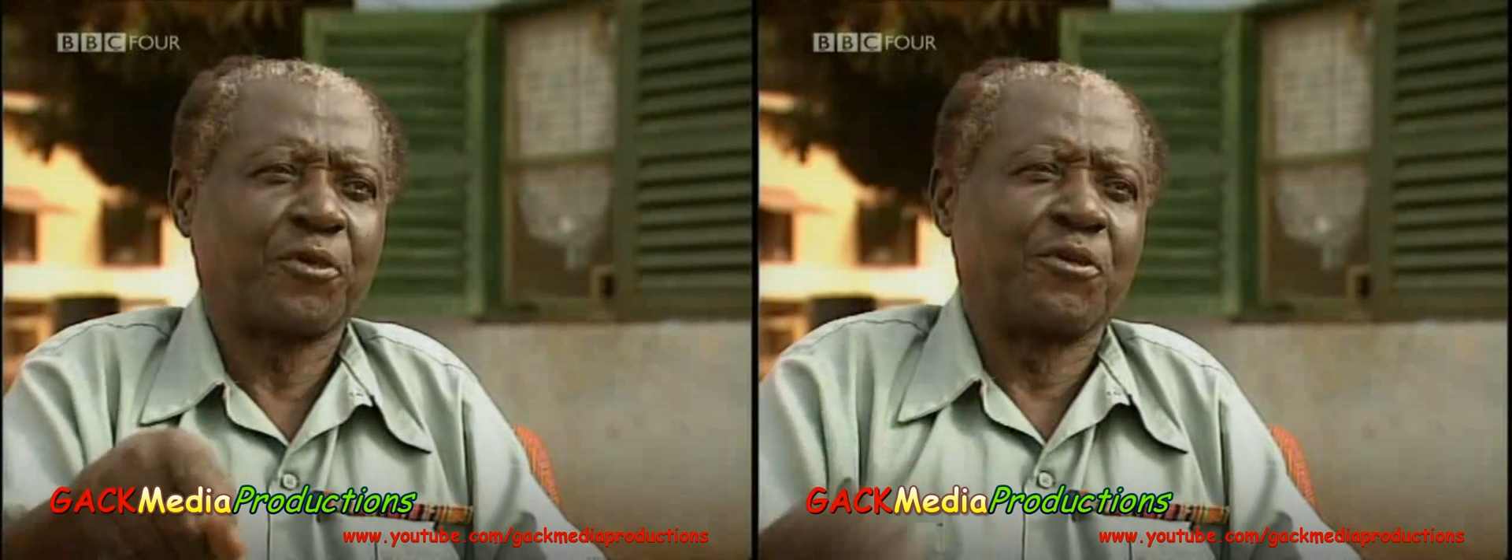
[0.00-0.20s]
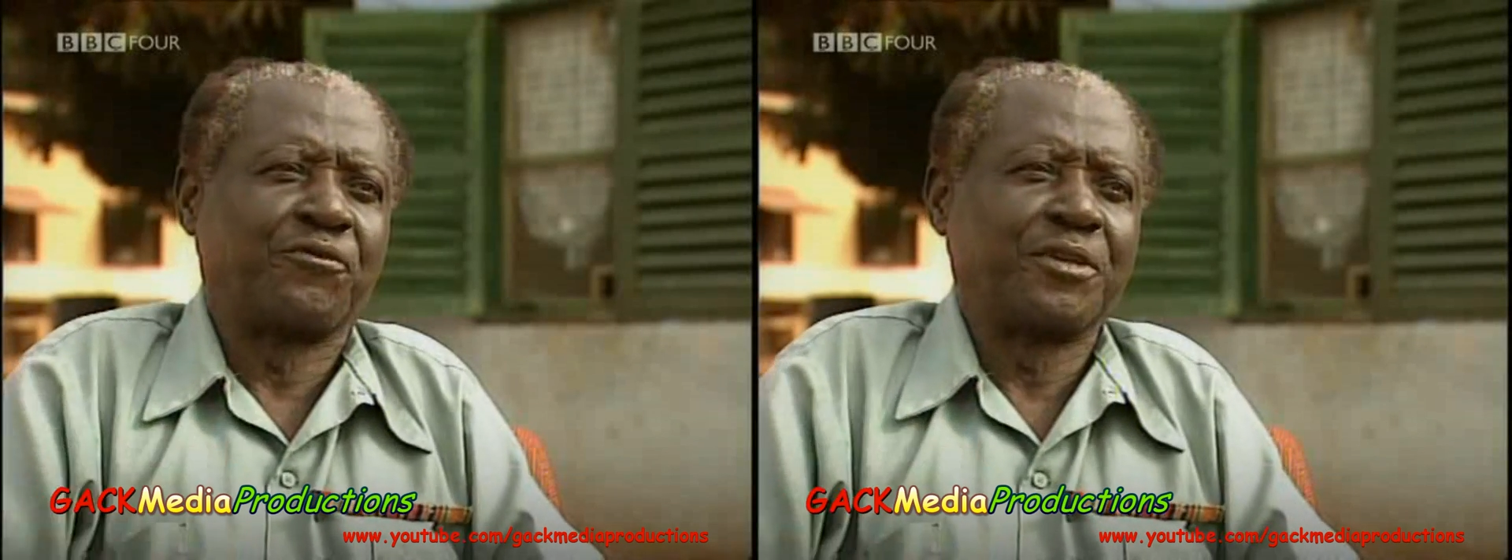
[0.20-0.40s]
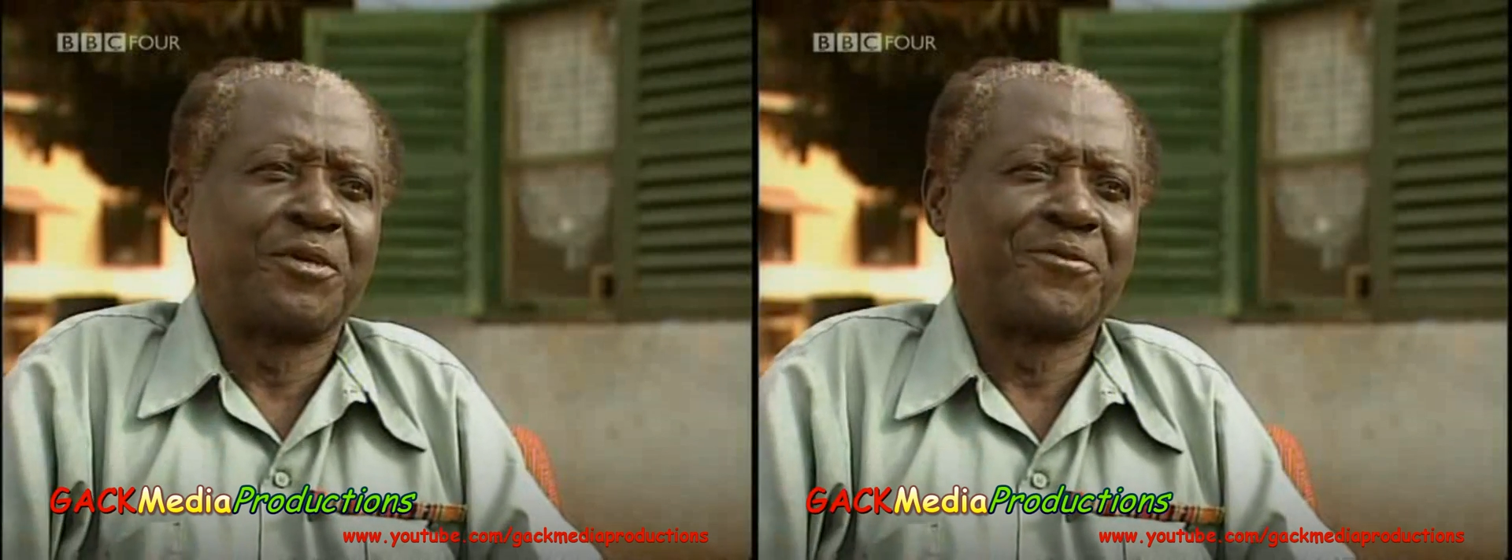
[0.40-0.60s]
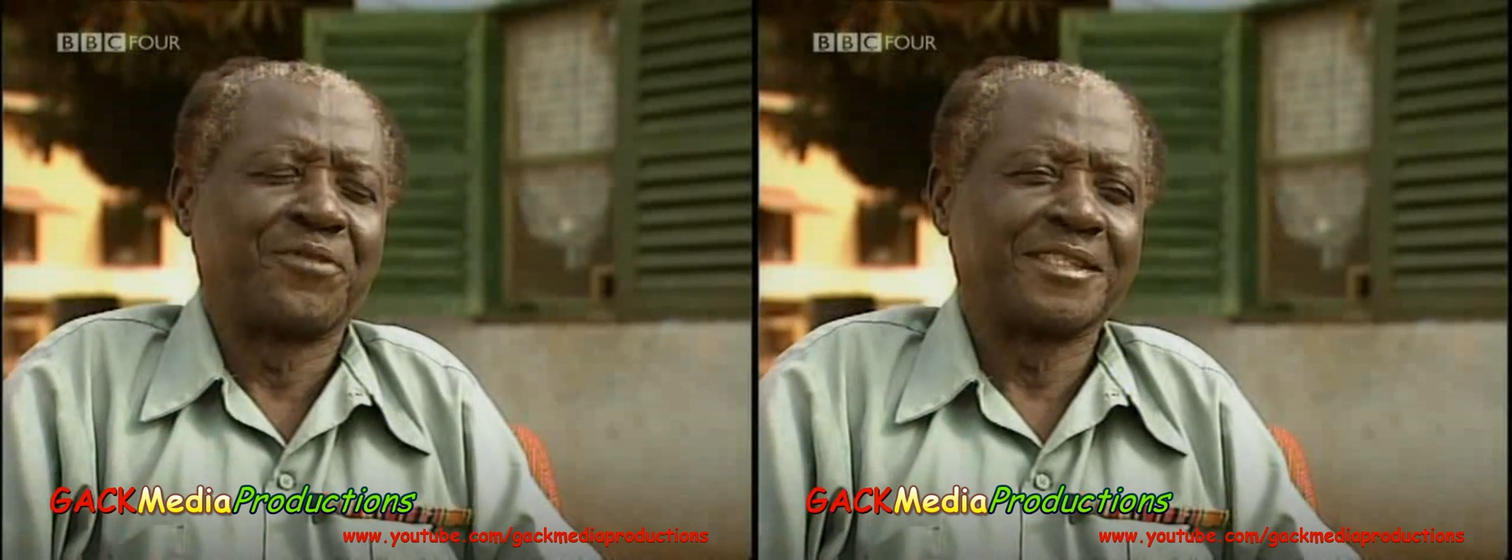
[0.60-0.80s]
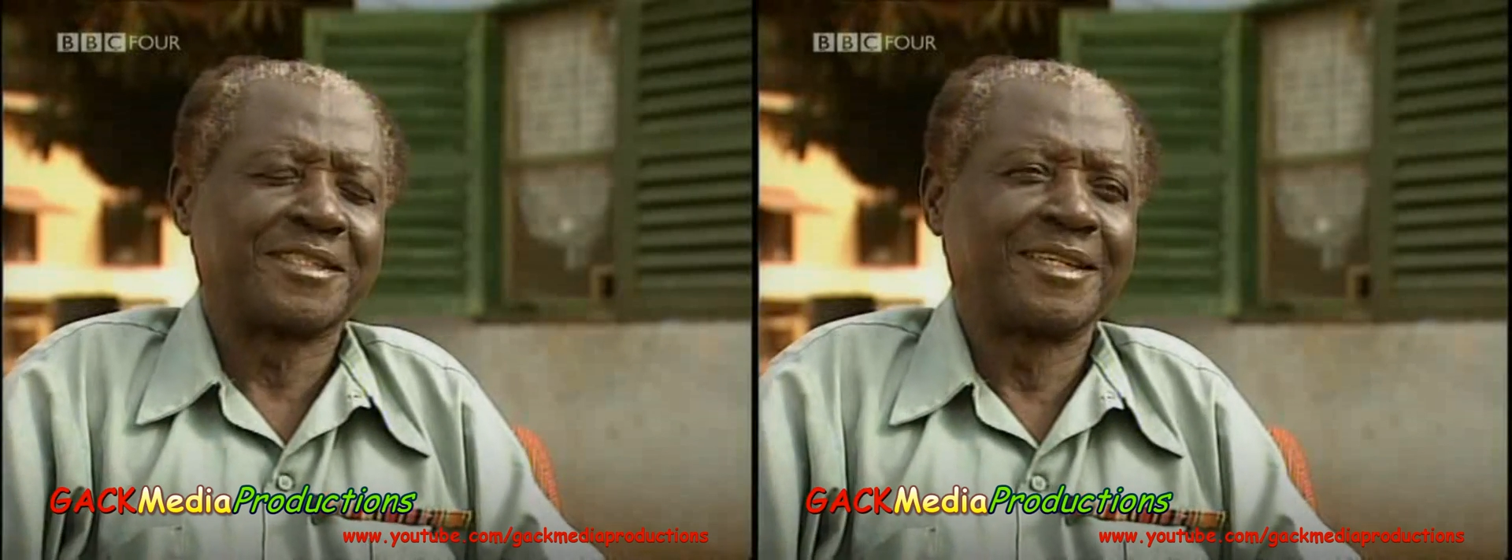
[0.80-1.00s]
for your
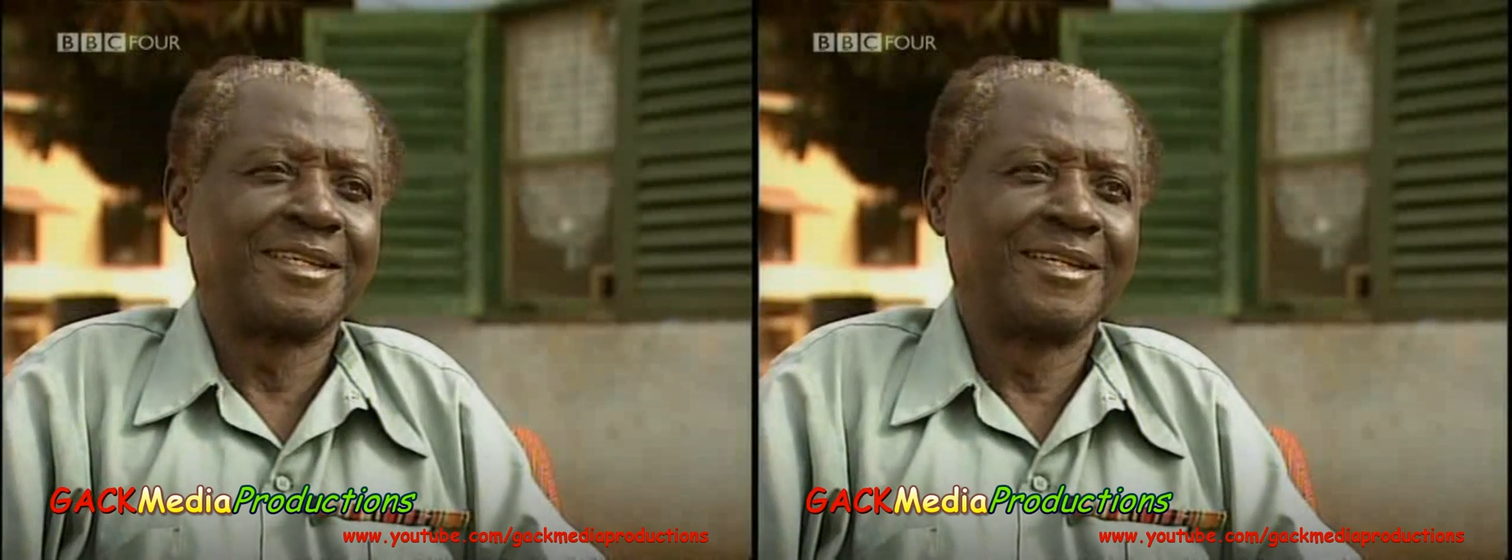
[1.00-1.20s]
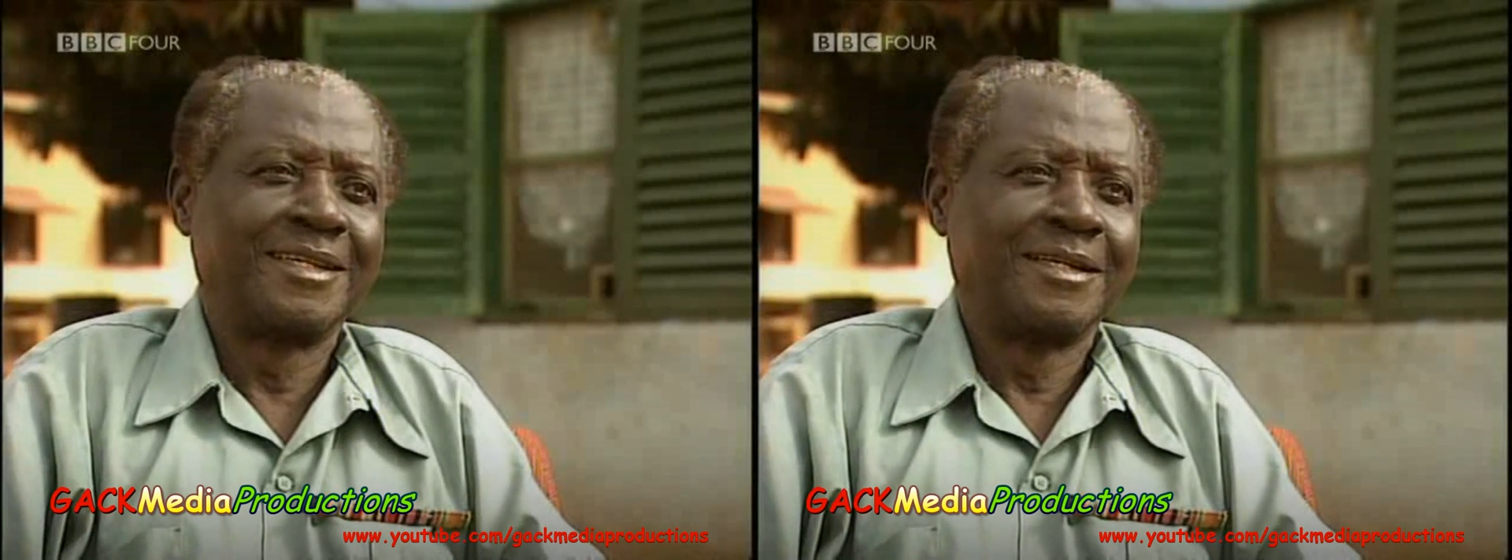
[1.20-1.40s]
freedom first.